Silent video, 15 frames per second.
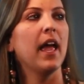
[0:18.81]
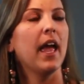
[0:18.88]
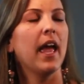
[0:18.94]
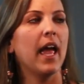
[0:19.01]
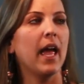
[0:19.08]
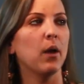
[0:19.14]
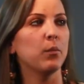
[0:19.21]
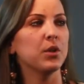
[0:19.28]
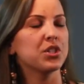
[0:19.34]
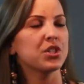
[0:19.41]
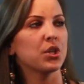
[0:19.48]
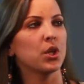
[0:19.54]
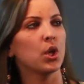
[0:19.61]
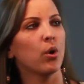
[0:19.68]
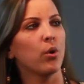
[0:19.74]
And we
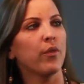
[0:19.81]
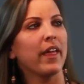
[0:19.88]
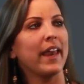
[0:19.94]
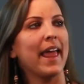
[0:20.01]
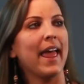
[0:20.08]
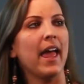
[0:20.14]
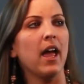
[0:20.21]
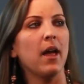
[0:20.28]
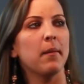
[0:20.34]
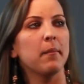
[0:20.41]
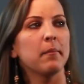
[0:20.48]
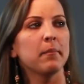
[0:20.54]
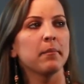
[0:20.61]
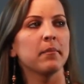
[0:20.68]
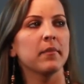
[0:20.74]
should know that
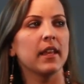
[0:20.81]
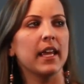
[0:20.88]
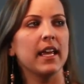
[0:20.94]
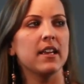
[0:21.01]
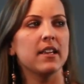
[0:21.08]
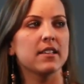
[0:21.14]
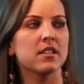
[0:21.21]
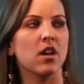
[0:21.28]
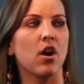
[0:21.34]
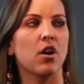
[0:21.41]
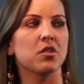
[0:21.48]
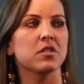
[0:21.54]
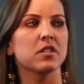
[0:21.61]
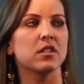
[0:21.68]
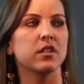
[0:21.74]
m is
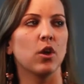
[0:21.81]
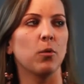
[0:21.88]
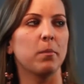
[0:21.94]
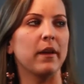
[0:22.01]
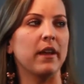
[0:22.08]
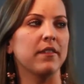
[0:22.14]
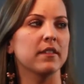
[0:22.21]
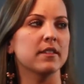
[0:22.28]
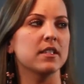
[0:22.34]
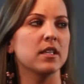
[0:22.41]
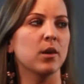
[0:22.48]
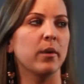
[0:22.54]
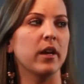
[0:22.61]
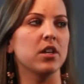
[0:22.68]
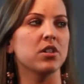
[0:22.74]
our slope in this
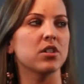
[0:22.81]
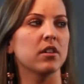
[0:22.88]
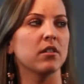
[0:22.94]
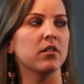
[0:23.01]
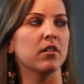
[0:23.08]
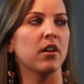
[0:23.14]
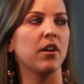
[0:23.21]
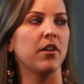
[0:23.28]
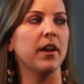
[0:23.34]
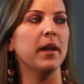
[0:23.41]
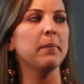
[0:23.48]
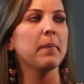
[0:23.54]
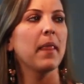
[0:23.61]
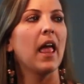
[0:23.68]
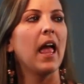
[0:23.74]
equation, all
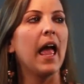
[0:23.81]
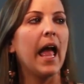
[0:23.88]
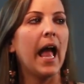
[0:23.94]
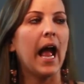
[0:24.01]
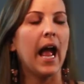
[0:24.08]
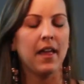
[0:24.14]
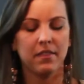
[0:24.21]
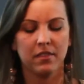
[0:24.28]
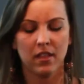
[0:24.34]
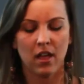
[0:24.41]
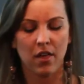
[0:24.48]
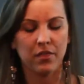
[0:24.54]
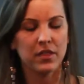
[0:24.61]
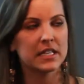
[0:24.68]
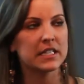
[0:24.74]
right? And
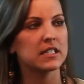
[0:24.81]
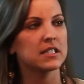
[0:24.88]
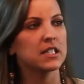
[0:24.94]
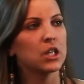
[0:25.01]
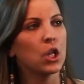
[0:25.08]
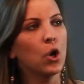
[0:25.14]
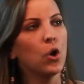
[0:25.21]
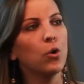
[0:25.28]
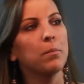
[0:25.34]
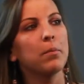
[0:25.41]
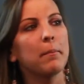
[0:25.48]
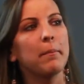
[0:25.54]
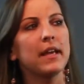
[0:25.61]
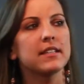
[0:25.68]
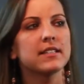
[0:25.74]
the slope
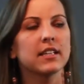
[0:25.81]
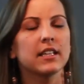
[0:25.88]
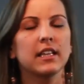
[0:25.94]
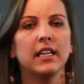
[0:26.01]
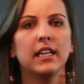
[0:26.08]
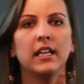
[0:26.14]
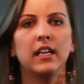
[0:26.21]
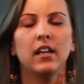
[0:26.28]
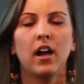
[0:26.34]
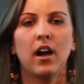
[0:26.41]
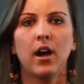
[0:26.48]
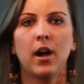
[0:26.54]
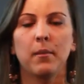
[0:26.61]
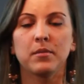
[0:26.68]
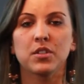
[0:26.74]
basically
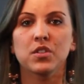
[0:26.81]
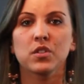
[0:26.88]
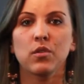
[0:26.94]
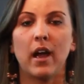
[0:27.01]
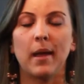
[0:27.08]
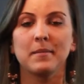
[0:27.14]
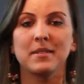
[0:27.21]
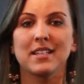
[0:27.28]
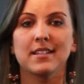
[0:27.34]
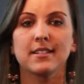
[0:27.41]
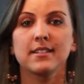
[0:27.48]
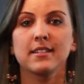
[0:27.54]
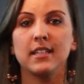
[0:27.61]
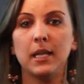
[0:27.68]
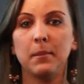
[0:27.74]
describes the
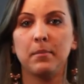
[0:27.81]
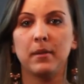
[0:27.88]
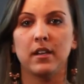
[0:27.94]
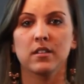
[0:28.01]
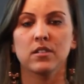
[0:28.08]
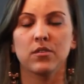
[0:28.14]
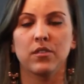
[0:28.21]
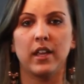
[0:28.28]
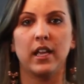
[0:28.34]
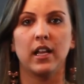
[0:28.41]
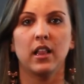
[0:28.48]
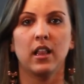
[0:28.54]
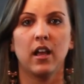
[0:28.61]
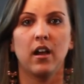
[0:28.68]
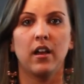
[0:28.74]
steepness or the
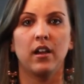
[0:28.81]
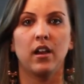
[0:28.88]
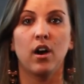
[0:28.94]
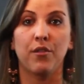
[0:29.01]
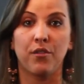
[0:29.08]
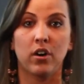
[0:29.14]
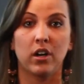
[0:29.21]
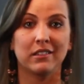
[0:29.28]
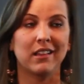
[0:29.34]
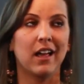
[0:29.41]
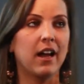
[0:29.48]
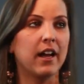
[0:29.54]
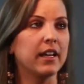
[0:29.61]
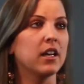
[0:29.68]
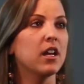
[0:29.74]
incline of our
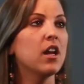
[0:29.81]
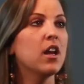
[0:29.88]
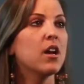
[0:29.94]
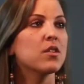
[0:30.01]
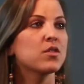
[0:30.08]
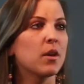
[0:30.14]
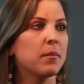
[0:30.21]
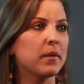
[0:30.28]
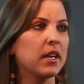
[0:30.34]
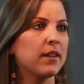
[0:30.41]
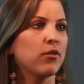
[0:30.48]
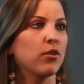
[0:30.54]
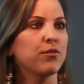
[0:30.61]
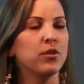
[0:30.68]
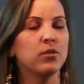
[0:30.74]
line. So I'm going to
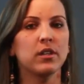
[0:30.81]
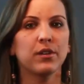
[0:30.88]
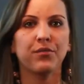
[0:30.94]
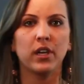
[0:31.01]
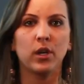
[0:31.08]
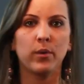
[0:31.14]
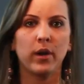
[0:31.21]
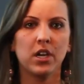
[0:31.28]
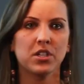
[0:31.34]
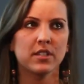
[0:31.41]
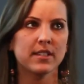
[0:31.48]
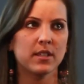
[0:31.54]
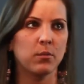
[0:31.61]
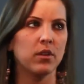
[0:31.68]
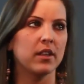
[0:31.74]
give you a few different
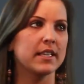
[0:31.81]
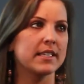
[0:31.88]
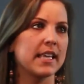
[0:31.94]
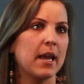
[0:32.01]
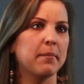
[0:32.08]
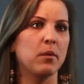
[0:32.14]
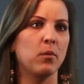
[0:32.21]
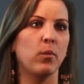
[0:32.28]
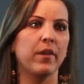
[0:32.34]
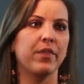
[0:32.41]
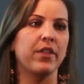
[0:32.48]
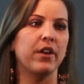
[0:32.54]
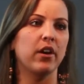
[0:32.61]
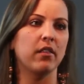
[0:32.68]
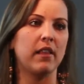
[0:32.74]
equations and we'll examine what
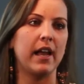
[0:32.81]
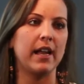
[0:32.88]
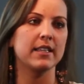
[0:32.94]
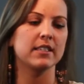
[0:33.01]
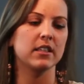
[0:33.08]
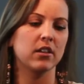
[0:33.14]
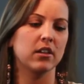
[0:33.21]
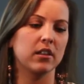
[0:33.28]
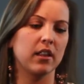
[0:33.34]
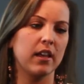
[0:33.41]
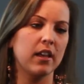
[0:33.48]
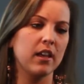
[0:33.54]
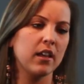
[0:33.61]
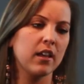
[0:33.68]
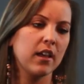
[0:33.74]
their lines look
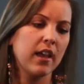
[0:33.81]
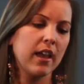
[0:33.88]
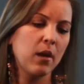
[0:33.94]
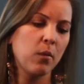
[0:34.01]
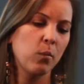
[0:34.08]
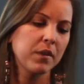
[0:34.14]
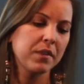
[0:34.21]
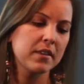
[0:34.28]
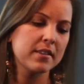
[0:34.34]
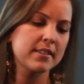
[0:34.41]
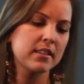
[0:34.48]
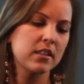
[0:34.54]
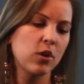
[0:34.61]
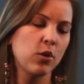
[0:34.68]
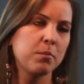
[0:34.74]
like and what the
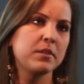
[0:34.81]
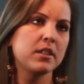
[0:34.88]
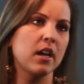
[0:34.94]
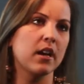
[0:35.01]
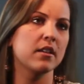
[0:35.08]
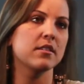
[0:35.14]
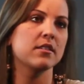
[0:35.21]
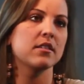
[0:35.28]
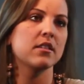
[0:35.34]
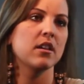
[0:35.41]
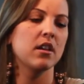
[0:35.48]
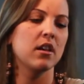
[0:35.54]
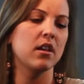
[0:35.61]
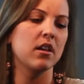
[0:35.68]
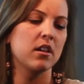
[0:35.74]
slope does.
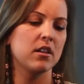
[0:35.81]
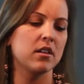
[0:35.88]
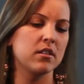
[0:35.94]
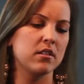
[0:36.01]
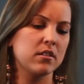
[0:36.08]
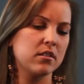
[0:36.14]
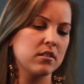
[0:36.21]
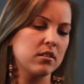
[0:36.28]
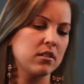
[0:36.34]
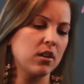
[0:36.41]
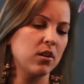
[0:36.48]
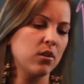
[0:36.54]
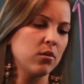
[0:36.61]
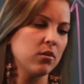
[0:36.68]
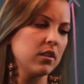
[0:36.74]

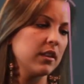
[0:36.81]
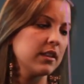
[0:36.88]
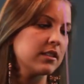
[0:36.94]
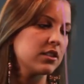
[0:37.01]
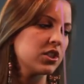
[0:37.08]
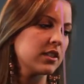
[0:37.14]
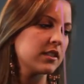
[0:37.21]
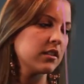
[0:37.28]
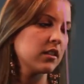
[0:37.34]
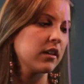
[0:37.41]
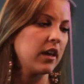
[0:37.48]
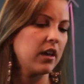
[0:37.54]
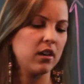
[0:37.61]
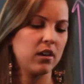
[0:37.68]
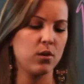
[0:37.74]
So let's just look
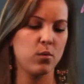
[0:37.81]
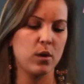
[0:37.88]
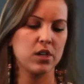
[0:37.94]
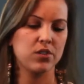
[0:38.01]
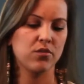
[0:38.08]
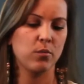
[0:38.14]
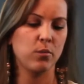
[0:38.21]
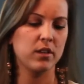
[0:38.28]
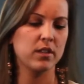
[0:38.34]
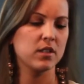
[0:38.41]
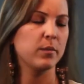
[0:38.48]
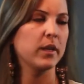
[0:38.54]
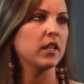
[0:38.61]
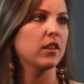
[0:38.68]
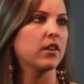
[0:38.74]
at quadrant one
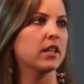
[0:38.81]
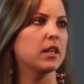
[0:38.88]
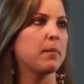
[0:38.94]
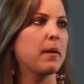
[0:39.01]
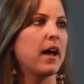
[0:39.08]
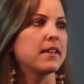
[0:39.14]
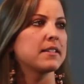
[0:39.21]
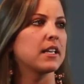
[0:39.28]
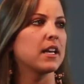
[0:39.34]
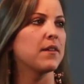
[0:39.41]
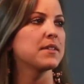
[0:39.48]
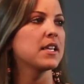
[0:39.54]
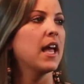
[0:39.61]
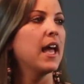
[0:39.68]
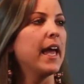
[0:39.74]
so we can look at the positives.